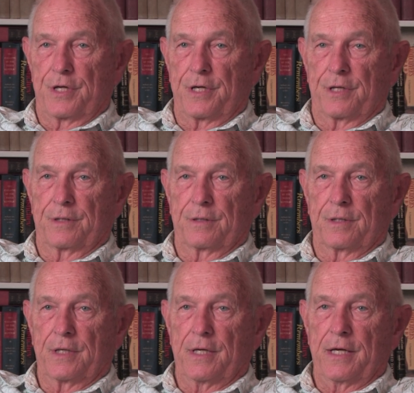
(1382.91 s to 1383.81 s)
then.
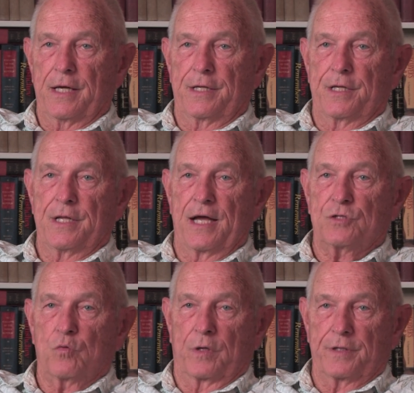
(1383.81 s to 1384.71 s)
And then
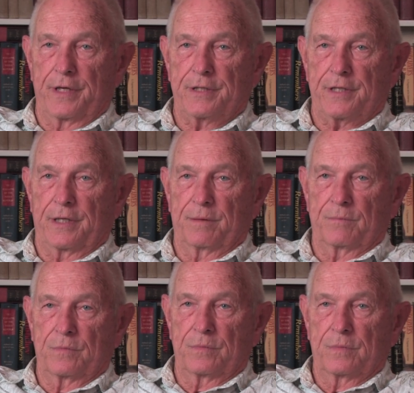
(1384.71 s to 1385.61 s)
that's when they
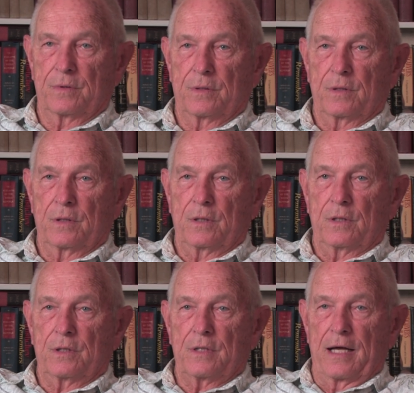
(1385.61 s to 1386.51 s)
came
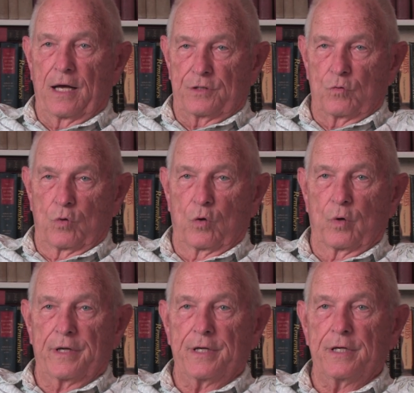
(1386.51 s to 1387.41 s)
out to
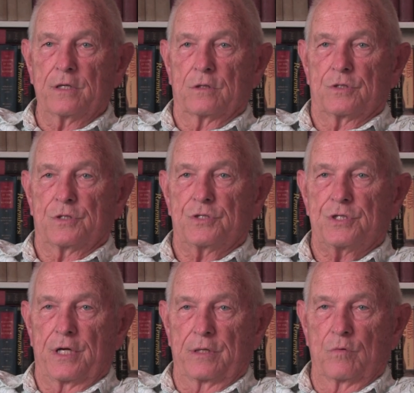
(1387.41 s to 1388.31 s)
Rolling Hills and
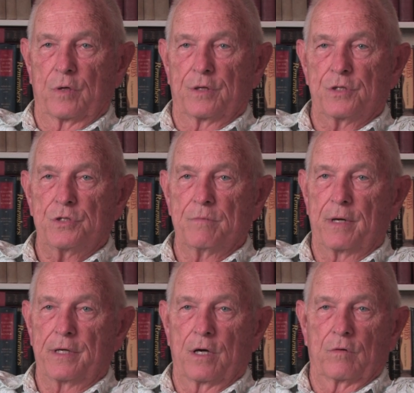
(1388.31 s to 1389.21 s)
stayed with us. You
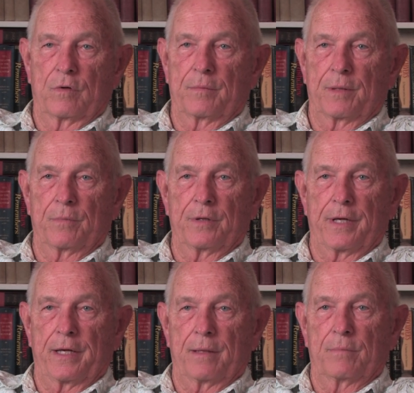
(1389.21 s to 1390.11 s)
may not remember
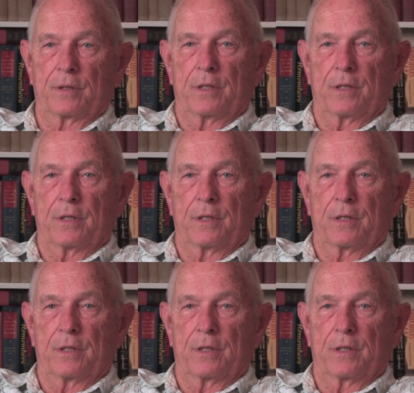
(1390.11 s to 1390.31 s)
that, but